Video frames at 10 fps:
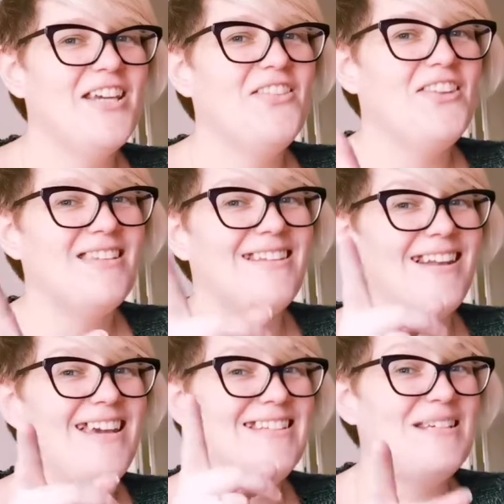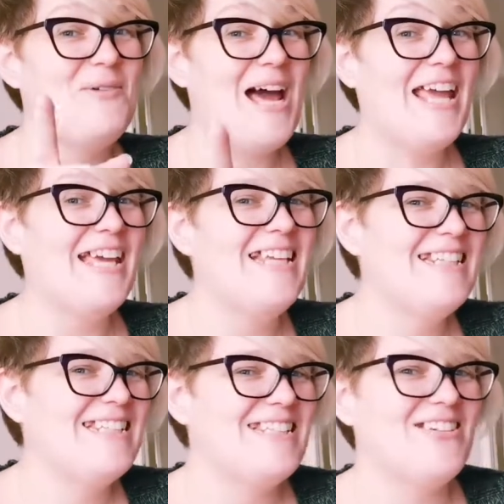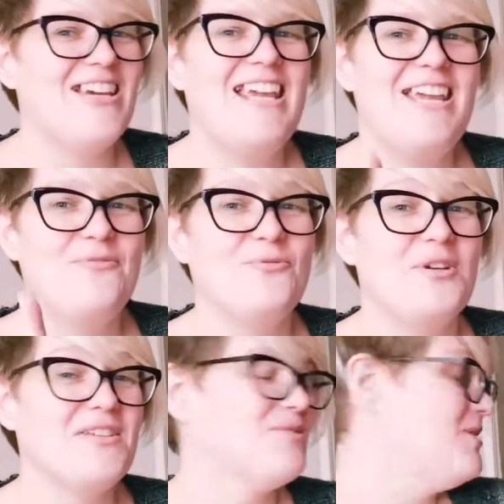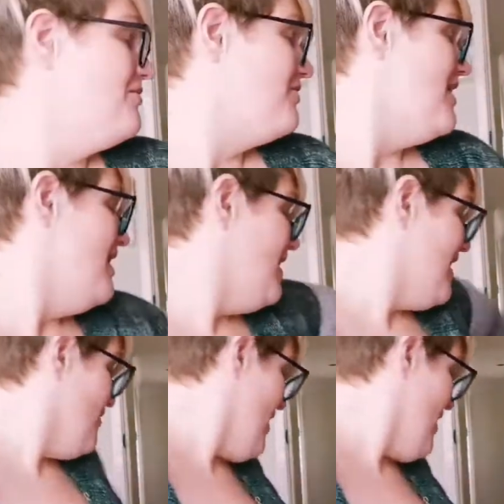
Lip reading: there's a lazy way to do it even with a Swift, and